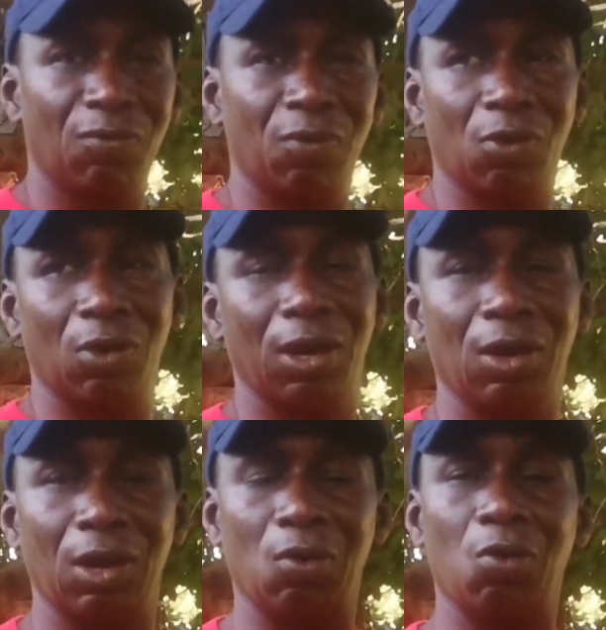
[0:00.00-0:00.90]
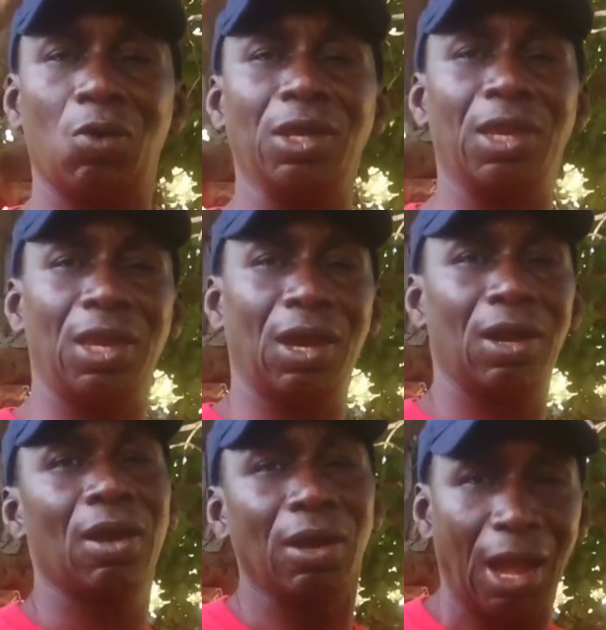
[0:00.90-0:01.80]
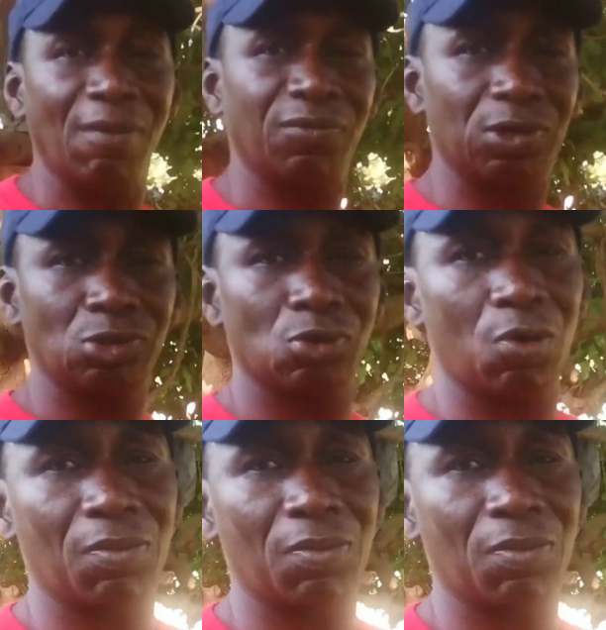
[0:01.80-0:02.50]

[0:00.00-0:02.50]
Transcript: for a whole year, I'm very sure